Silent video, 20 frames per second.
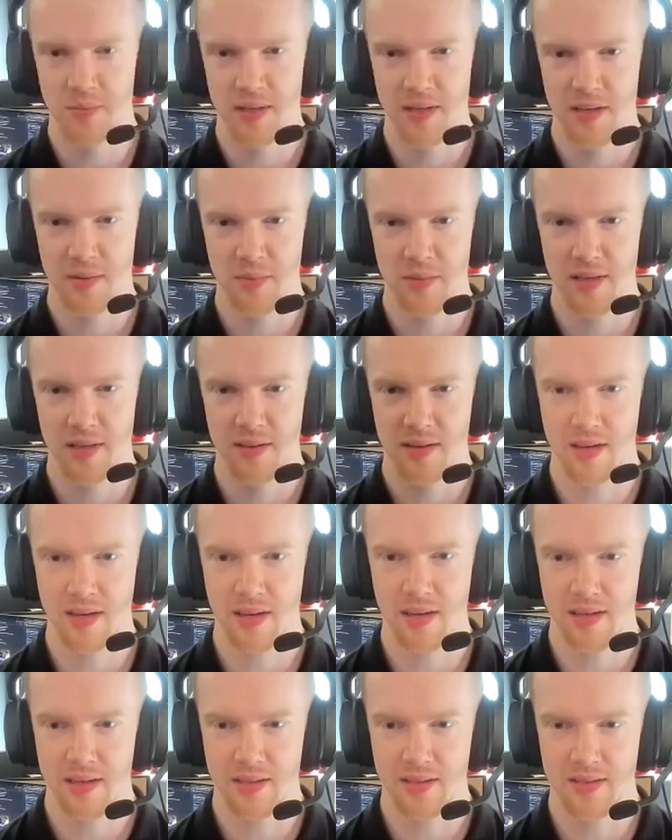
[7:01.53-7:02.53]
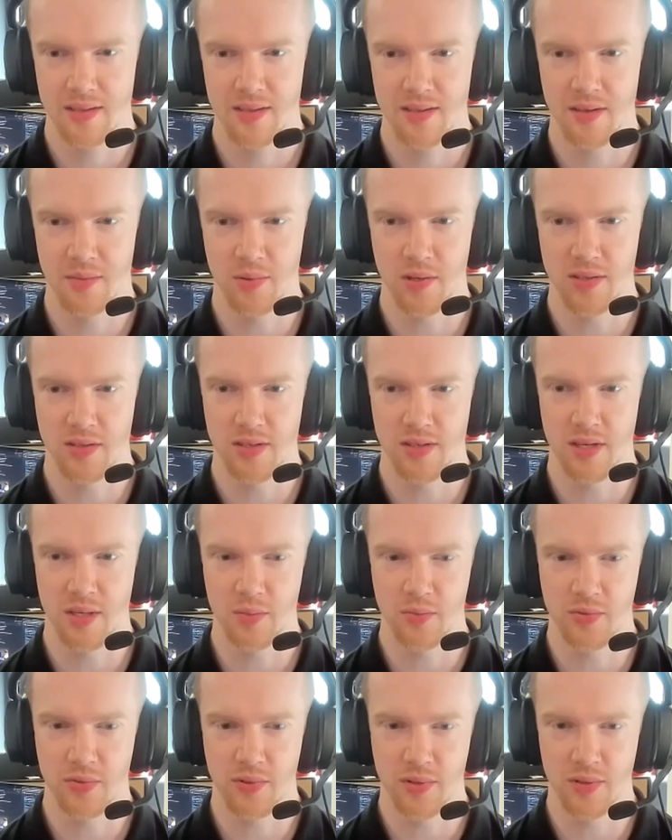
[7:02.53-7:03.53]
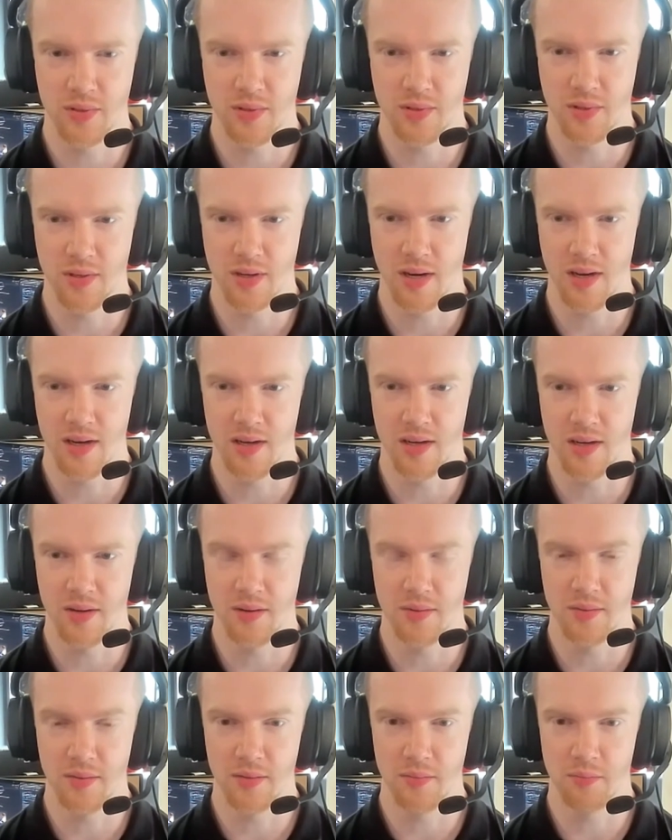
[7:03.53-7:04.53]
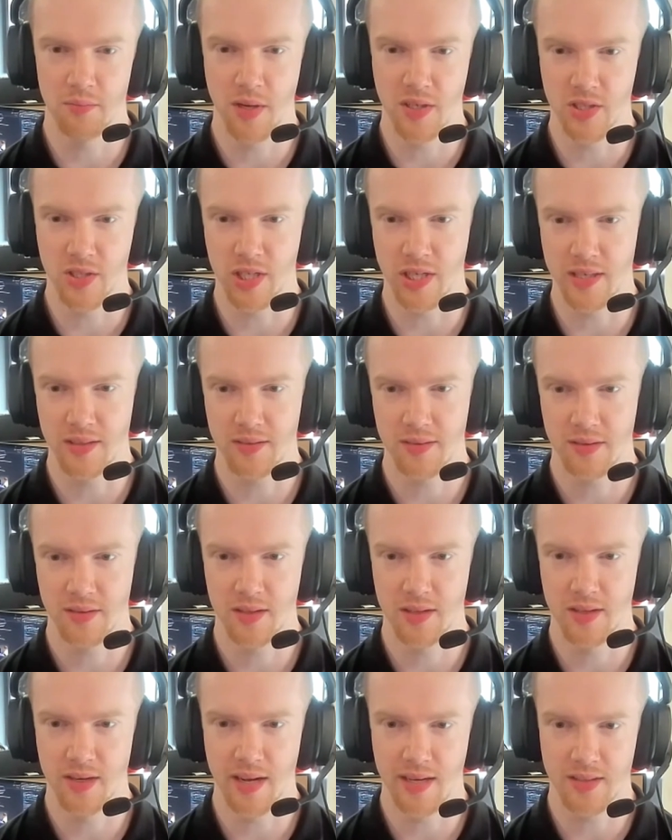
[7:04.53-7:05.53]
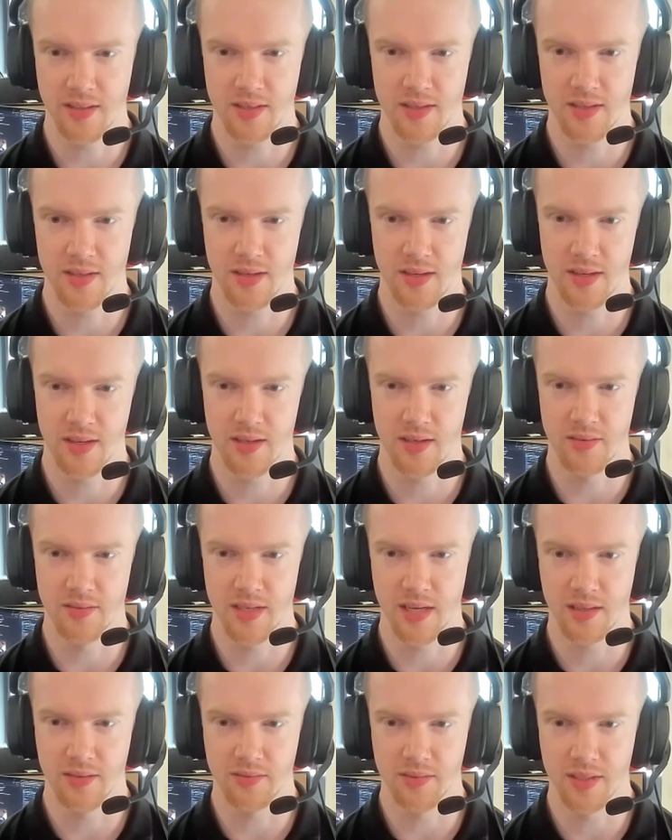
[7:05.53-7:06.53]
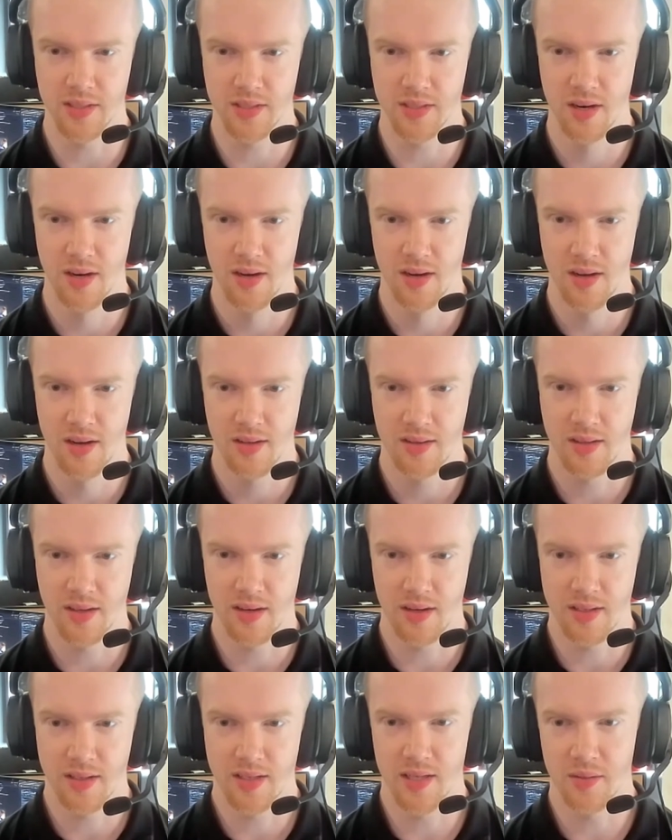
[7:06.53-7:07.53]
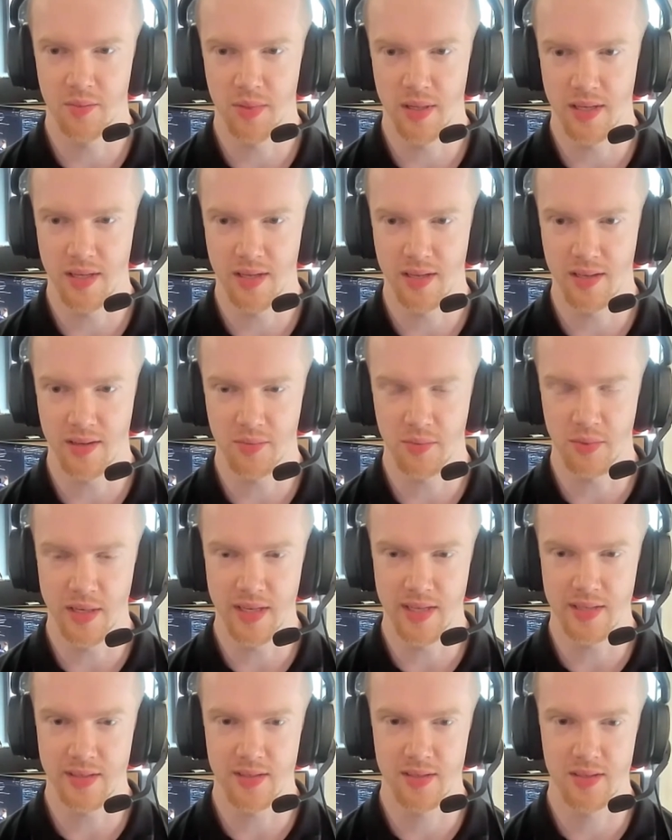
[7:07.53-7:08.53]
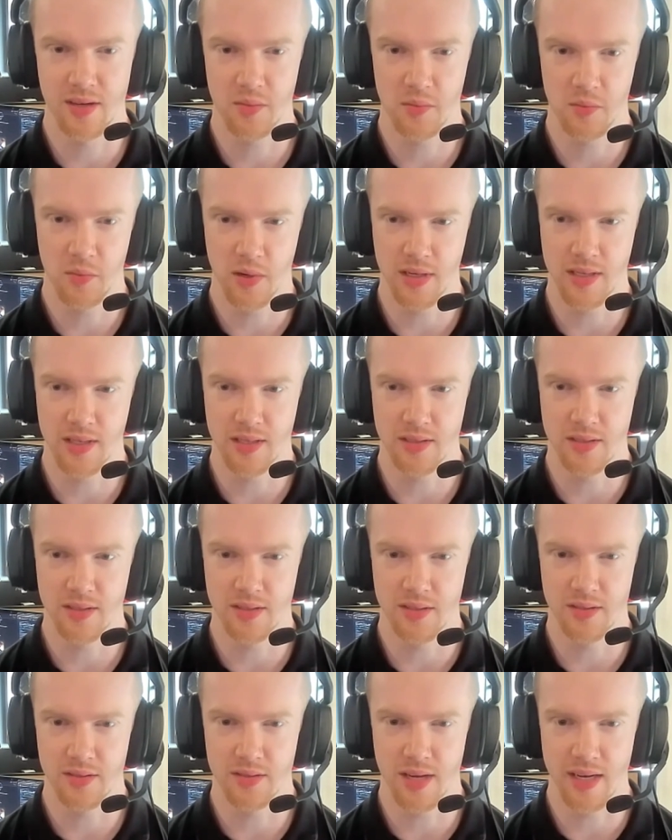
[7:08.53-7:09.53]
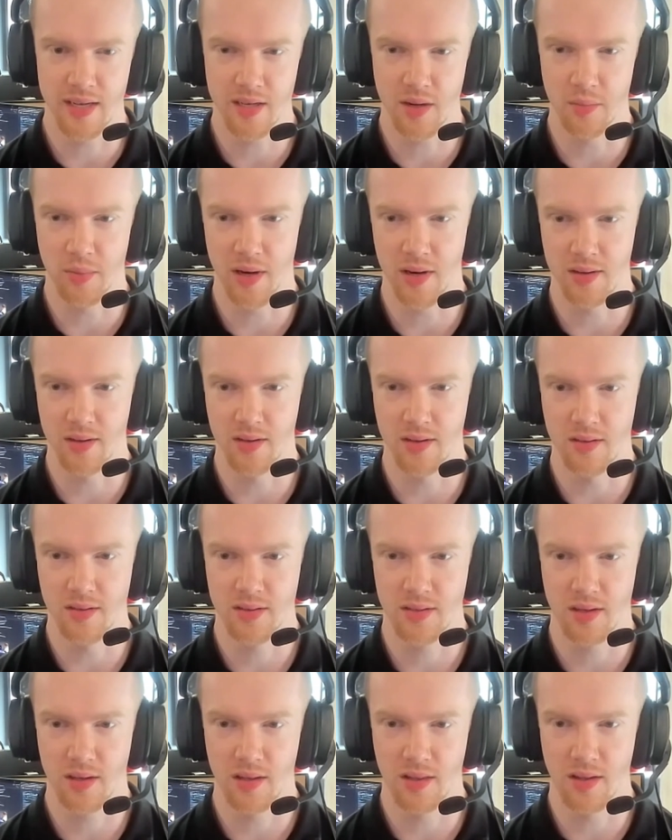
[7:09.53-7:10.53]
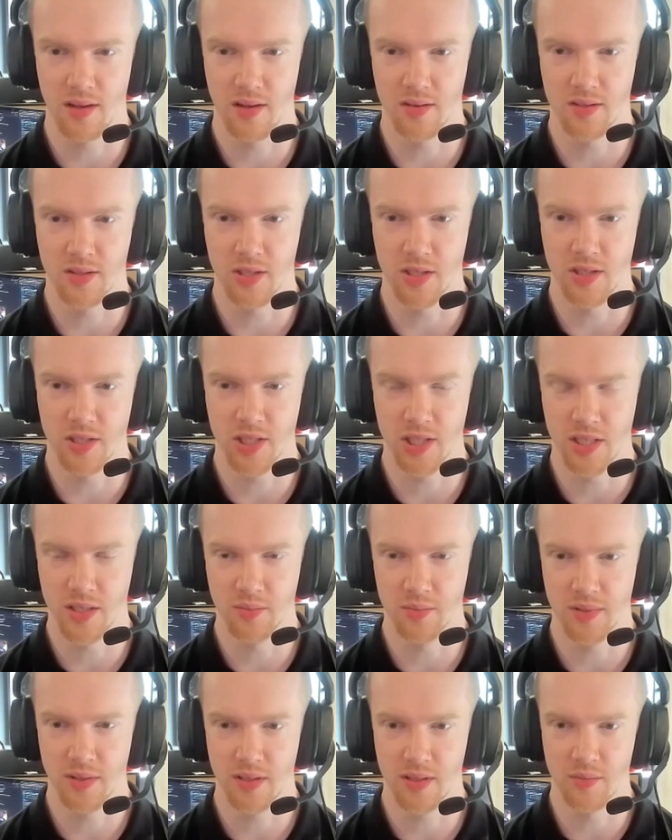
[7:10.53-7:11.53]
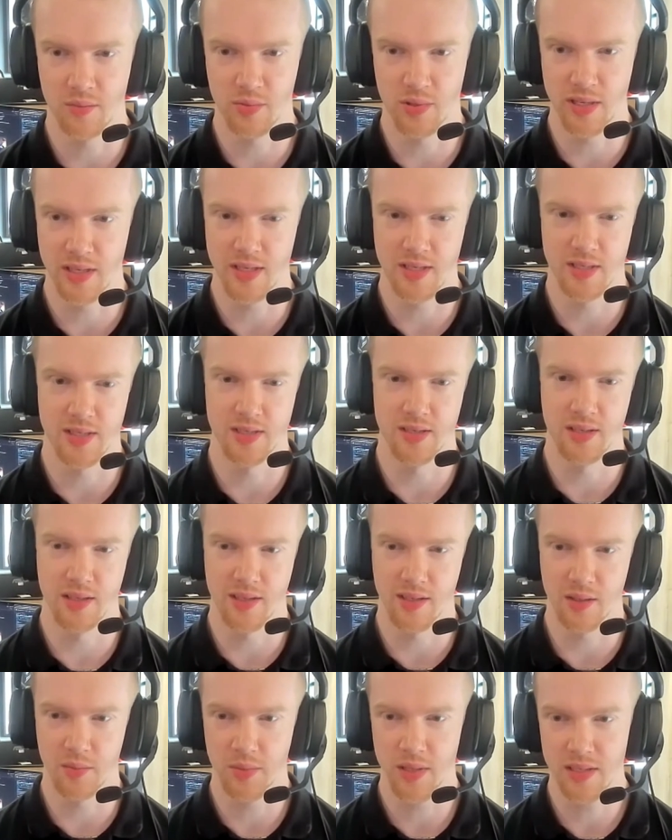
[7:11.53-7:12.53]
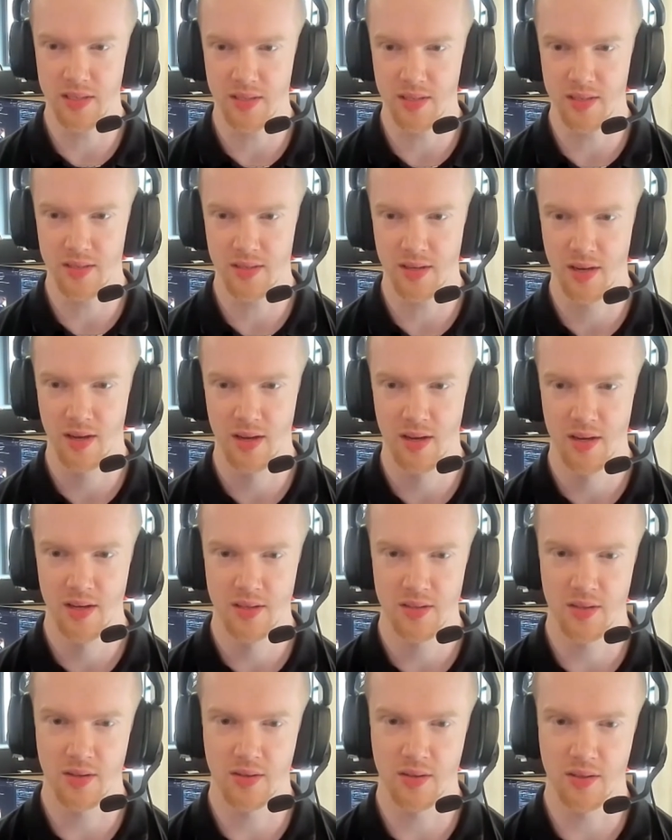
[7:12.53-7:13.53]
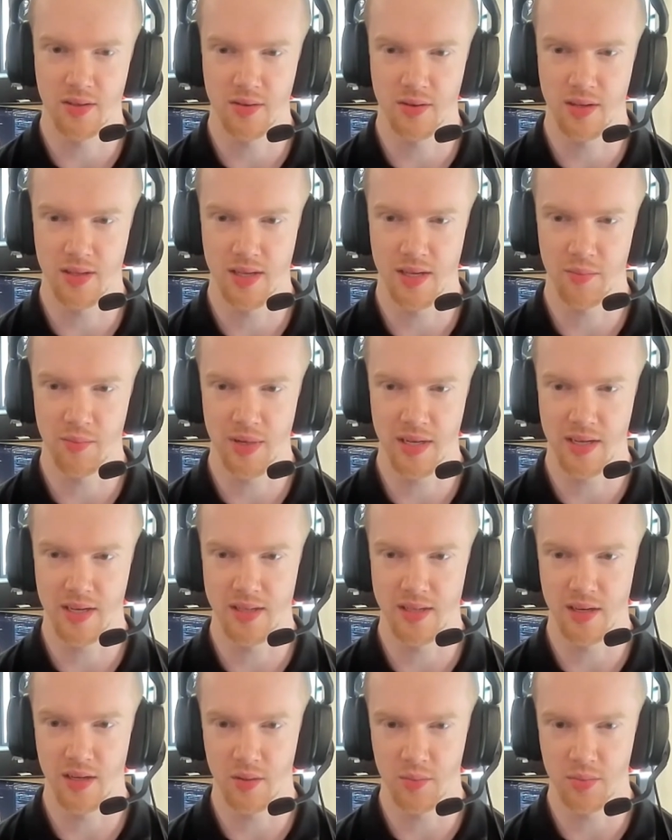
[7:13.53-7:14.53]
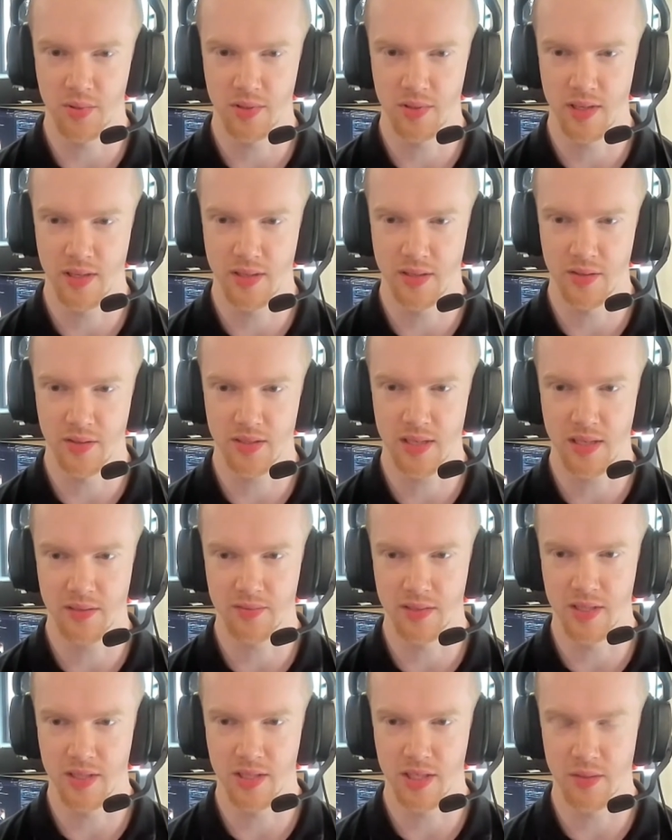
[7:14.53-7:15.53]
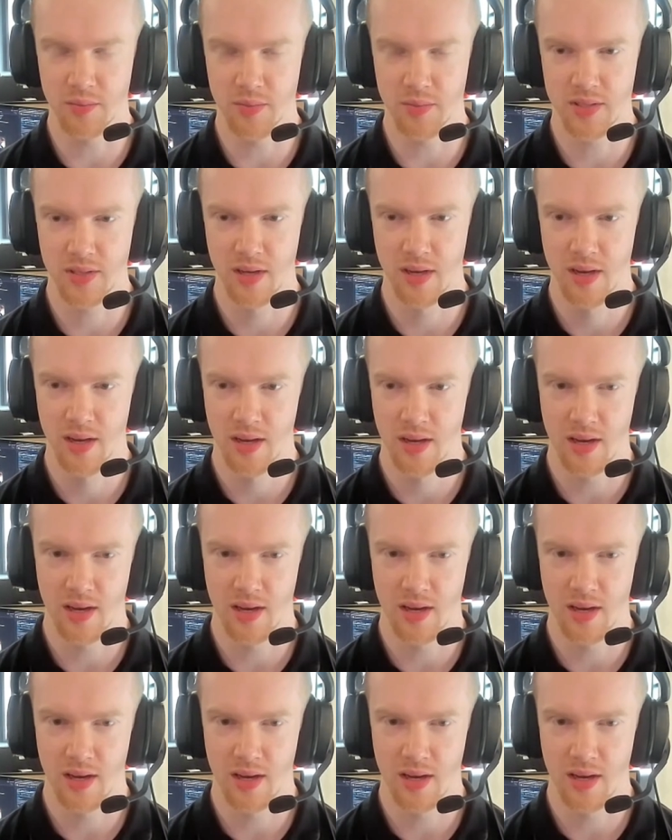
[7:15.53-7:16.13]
We're going to be looking at the prototype for munching, the next tier of salvage. The idea being we need some way to take apart a larger ship and break it into little pieces so that you can then pick it up in your salvage ships,